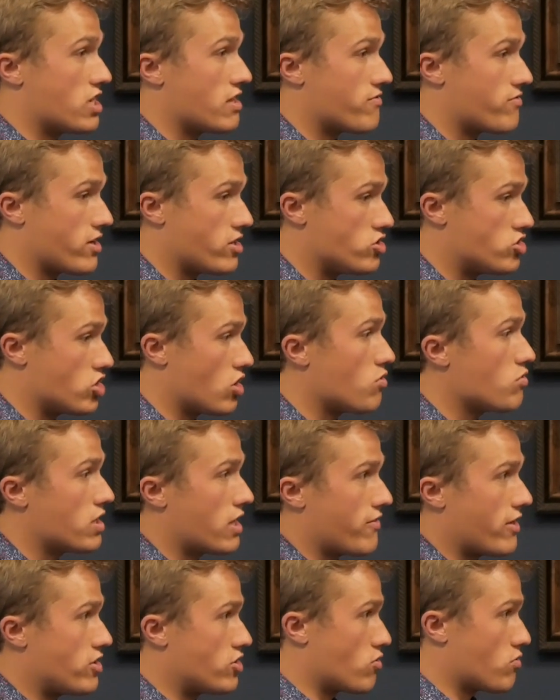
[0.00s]
And if they don't,
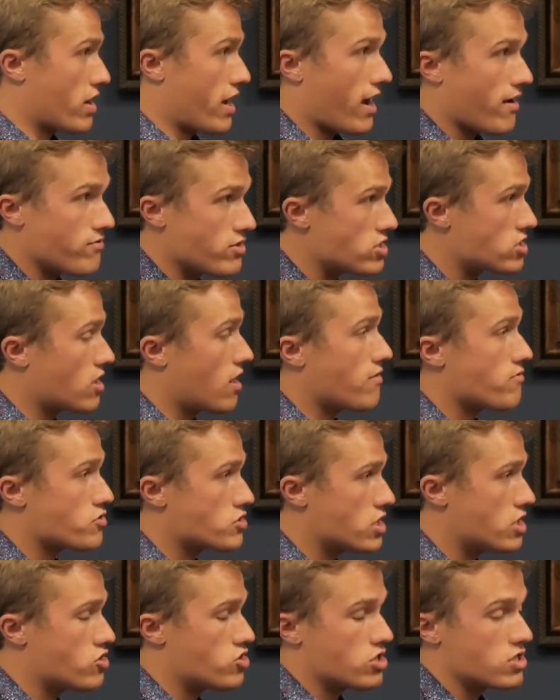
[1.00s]
and they don't have these
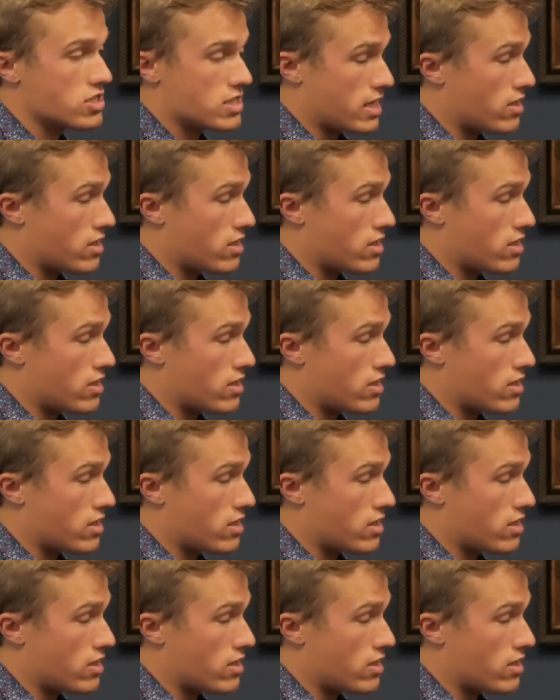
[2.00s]
conversations,